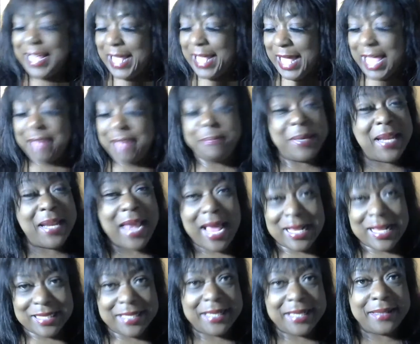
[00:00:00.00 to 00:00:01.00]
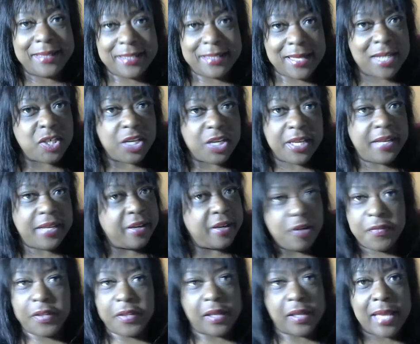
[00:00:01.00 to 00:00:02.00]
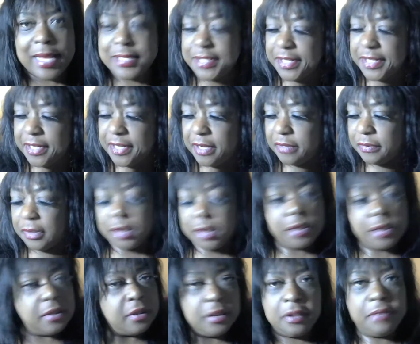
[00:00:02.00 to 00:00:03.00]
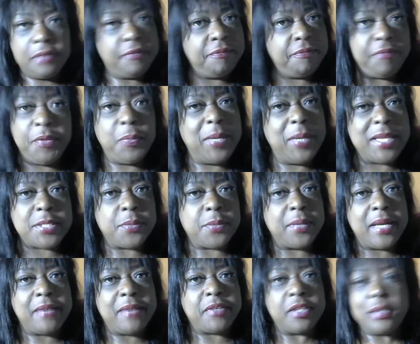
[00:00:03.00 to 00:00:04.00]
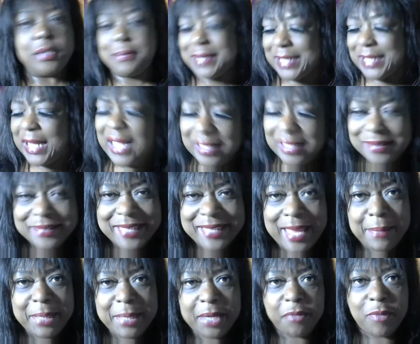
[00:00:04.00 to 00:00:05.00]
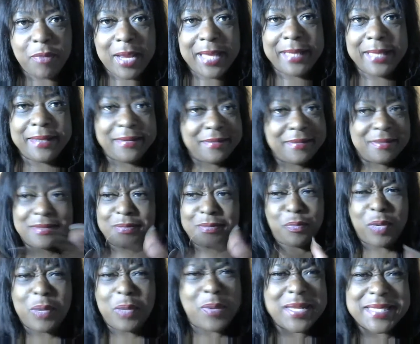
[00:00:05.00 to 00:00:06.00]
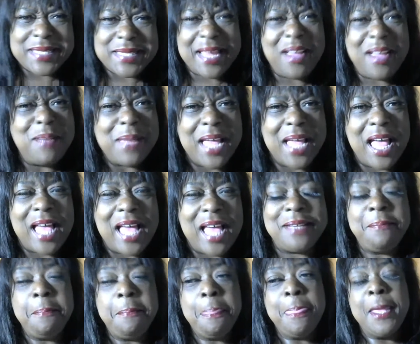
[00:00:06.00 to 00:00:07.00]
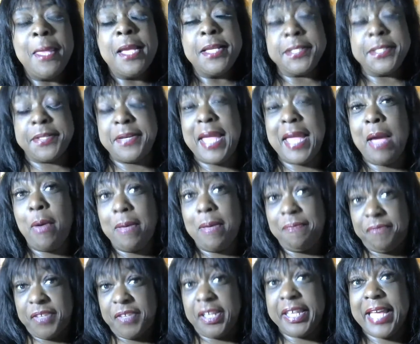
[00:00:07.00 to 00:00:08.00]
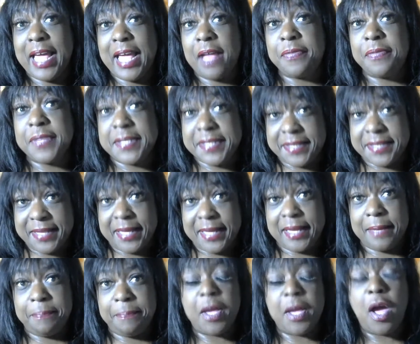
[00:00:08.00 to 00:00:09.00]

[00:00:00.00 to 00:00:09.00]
I've been accidentally touching it over the last, few weeks or whatever. Damn it, right? Where was I? Oh my God. So now I'm filling out this thing.